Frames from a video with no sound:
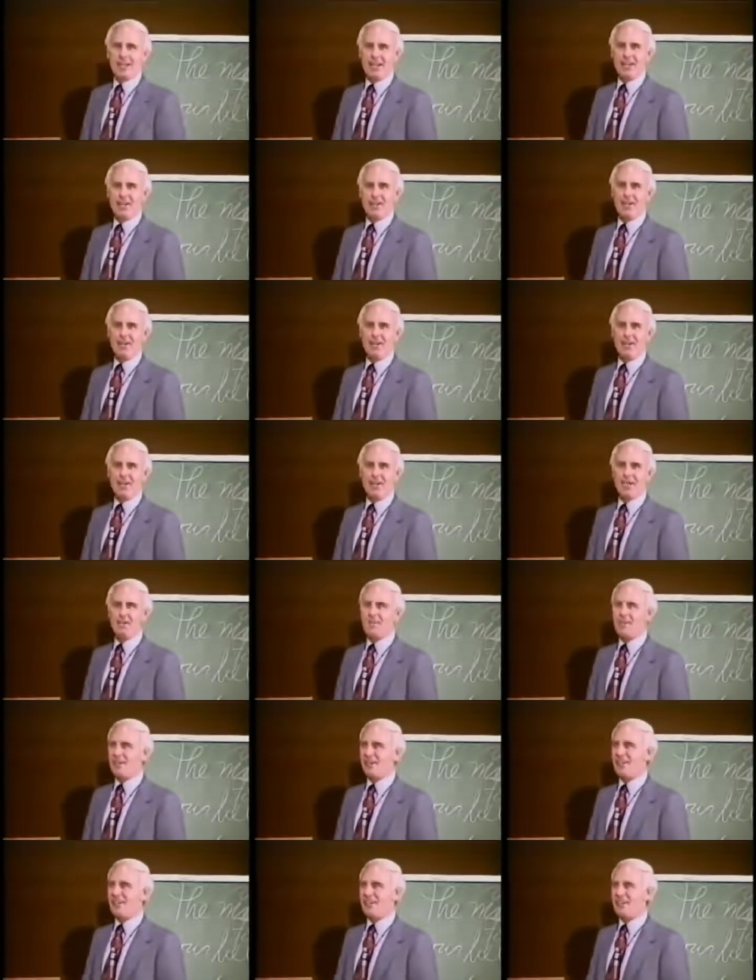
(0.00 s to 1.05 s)
Every year with
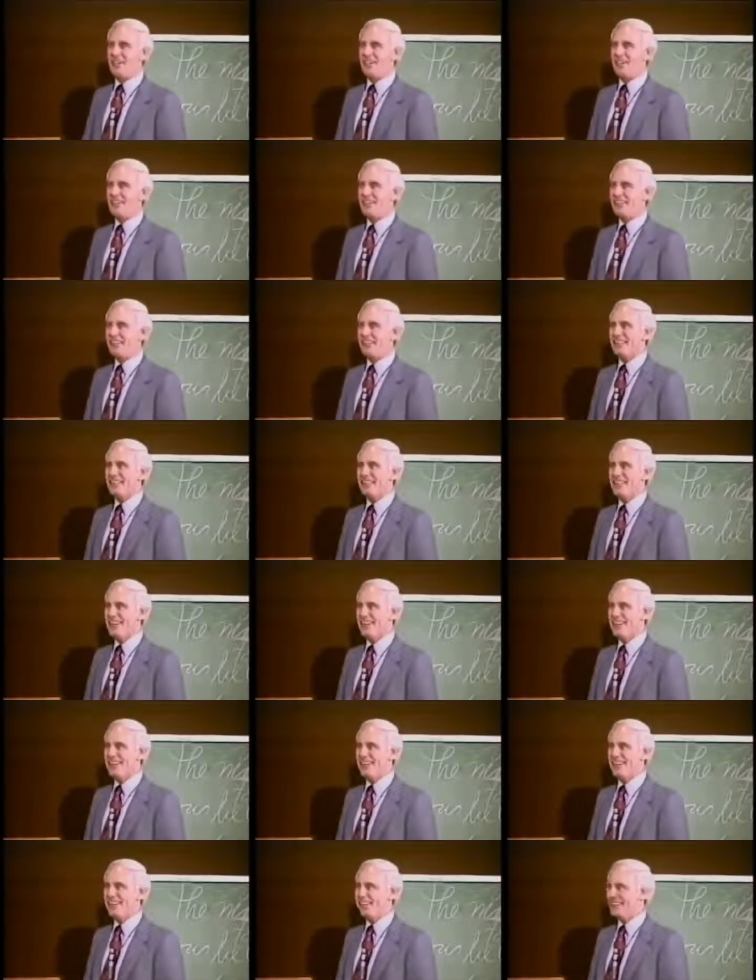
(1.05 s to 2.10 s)
regularity,
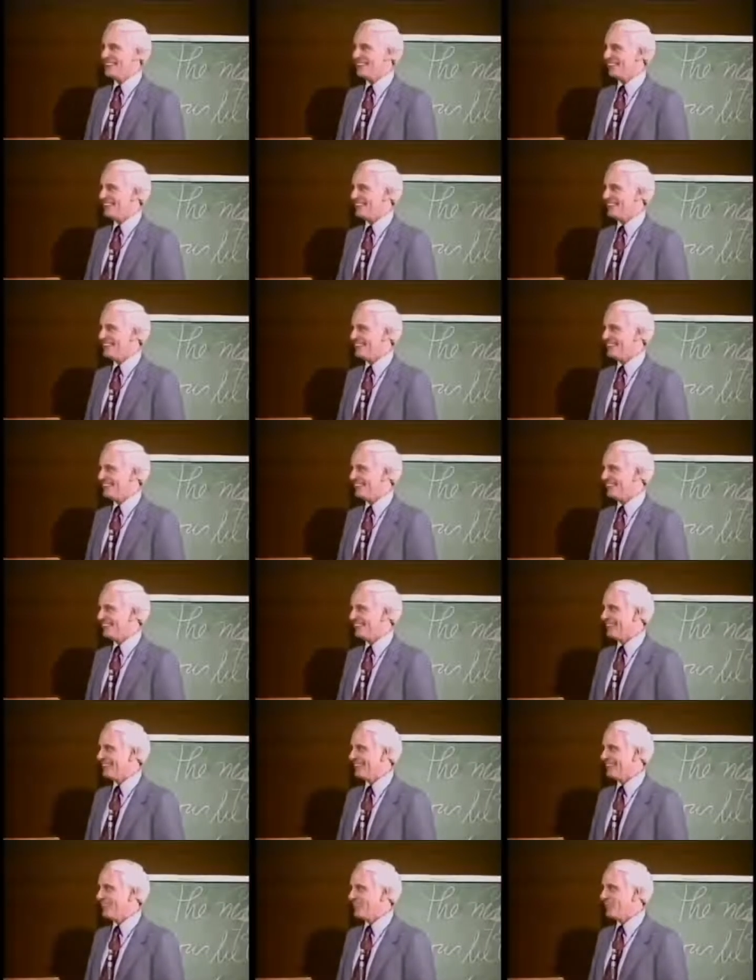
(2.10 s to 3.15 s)
6,000.
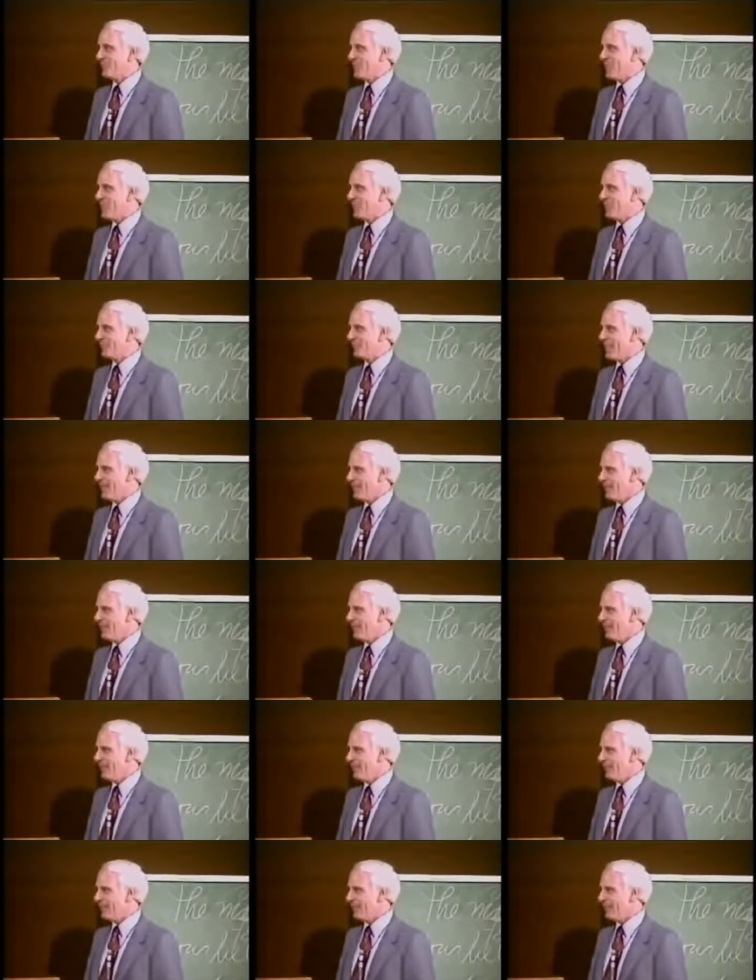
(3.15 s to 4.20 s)
You can almost
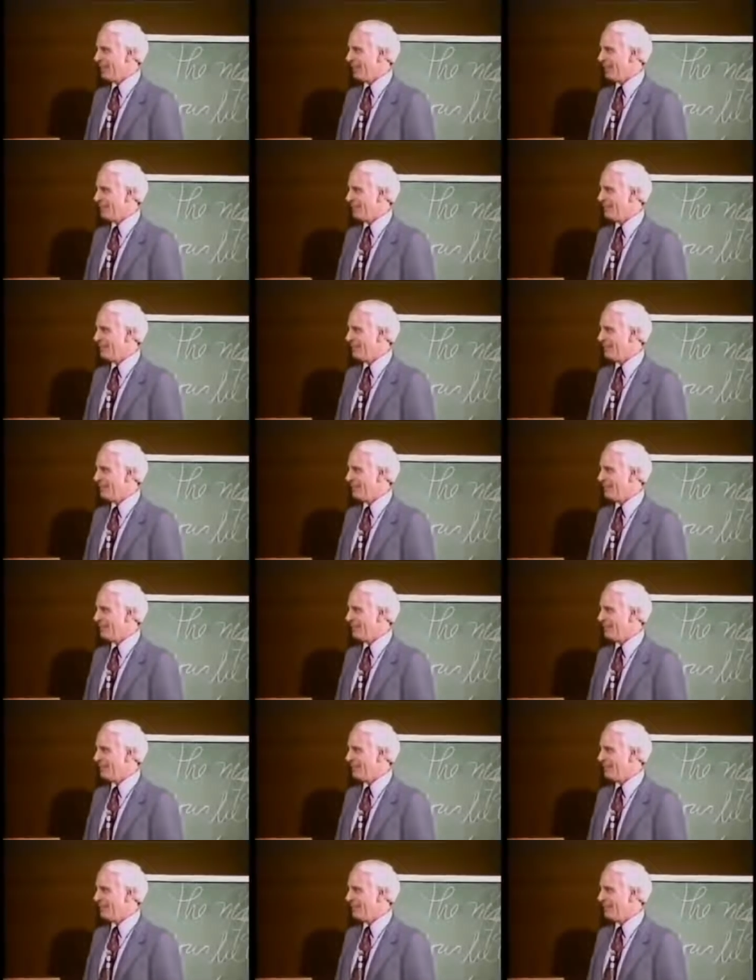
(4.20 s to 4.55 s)
count on it.